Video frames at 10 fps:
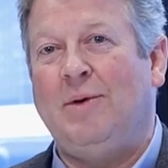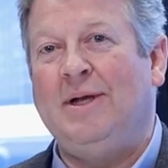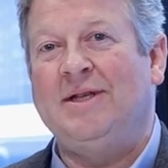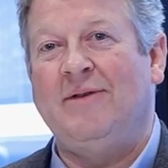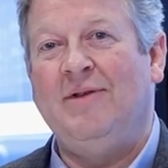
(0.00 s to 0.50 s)

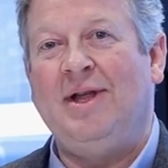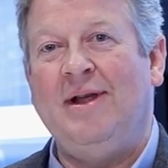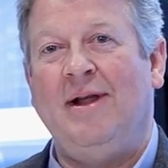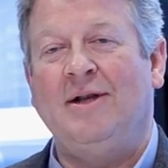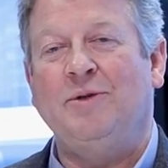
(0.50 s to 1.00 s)

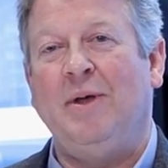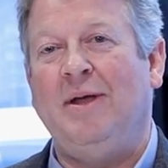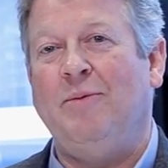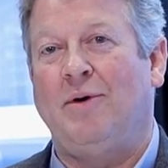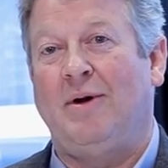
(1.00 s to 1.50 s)
2017
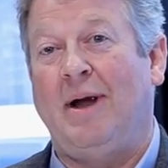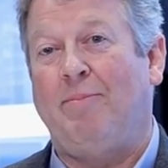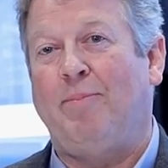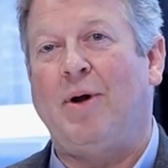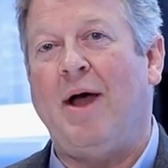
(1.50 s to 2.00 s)
NXP, we're
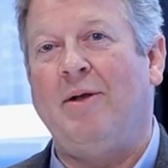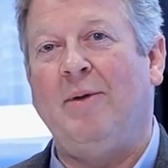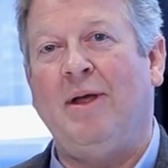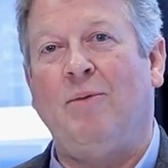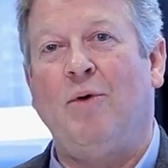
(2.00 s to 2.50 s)
proud to
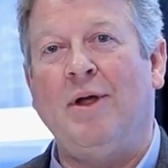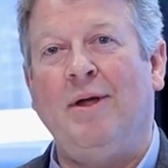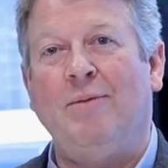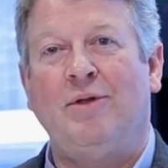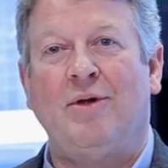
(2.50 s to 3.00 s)
be
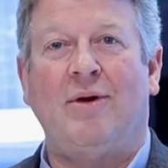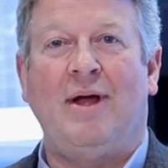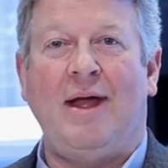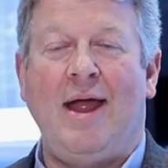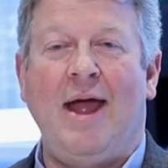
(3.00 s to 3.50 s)
working with
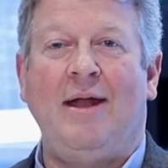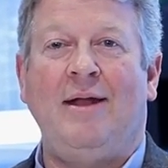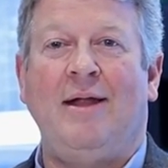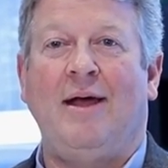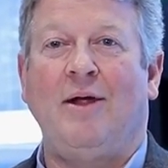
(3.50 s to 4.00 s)
Dura
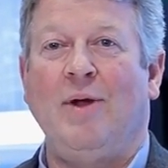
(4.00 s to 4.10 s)
and uh,